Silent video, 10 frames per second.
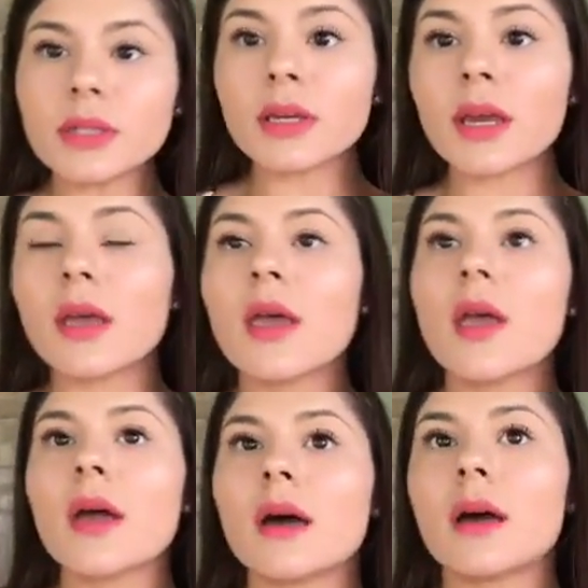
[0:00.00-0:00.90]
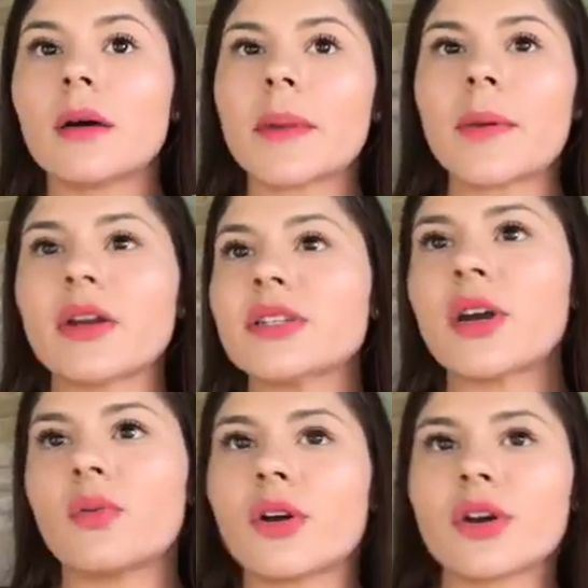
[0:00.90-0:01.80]
Okay. My parents
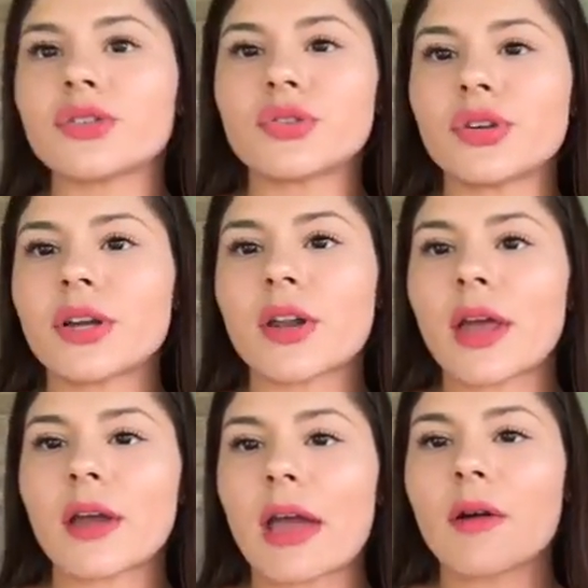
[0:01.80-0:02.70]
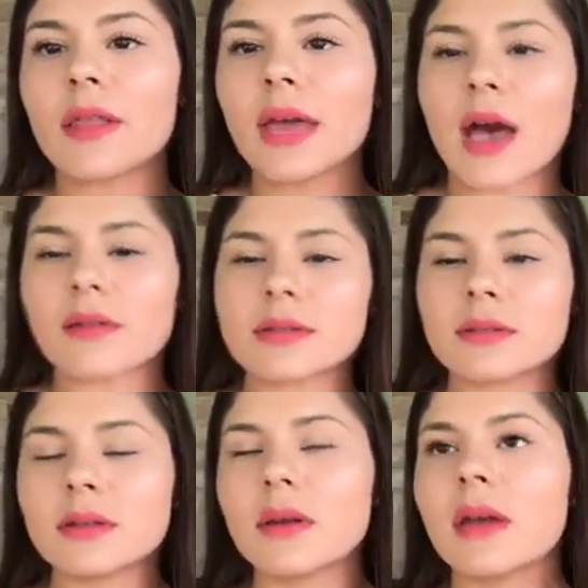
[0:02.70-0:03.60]
are at work, so they're not like around the
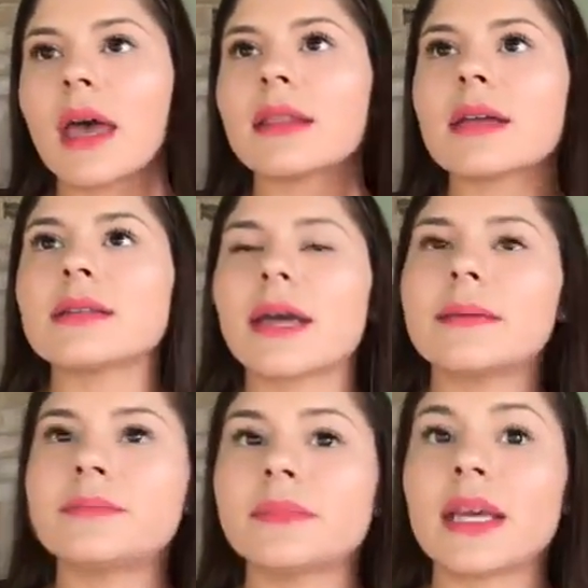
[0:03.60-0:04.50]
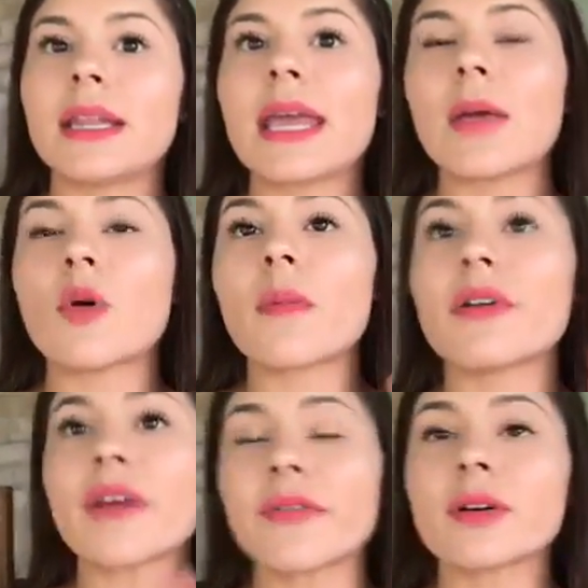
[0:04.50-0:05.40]
house at that time. And they came home
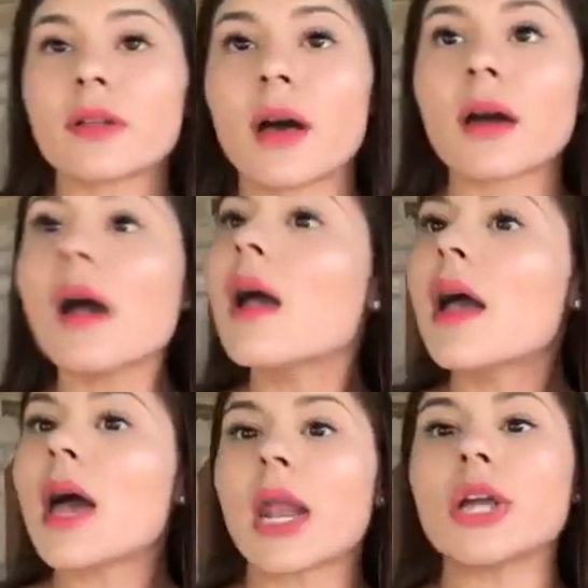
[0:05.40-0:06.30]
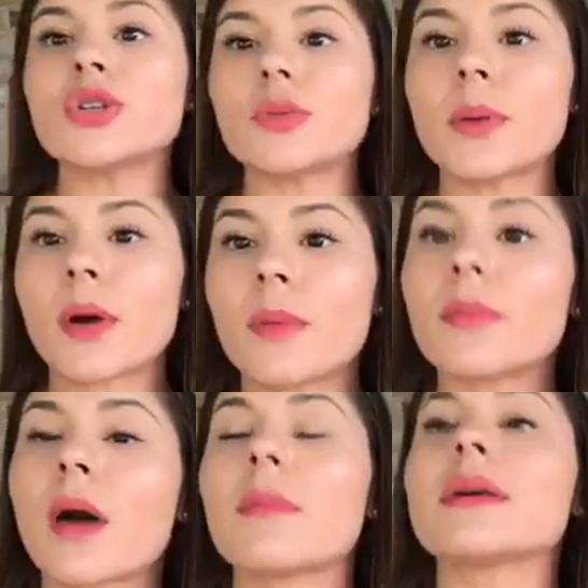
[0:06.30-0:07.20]
at 5 o'clock, and I told my
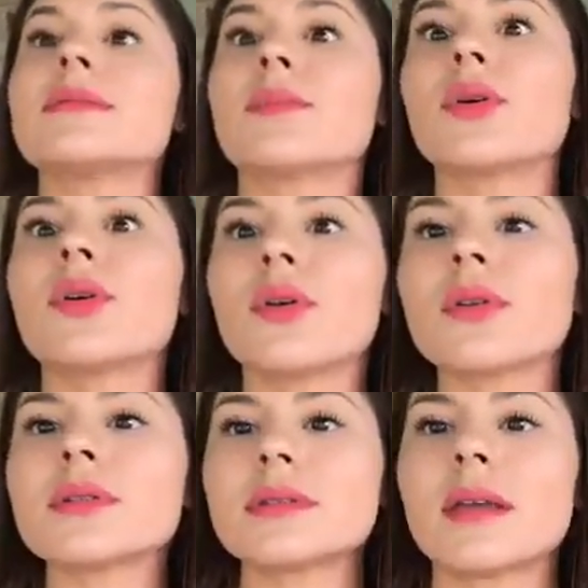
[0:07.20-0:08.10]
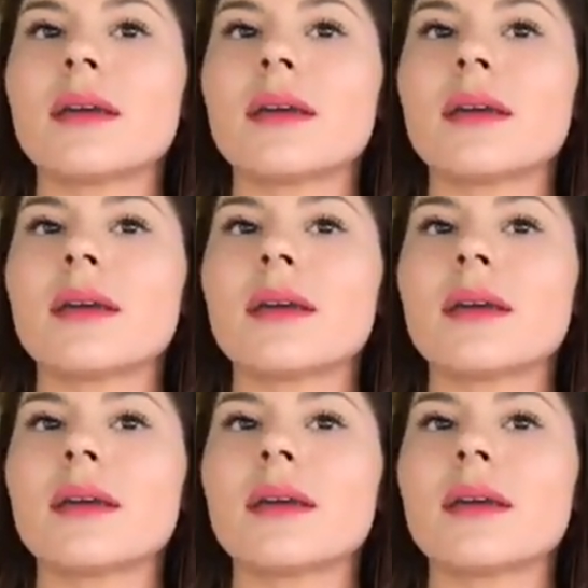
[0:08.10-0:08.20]
mom, my stomach hurts.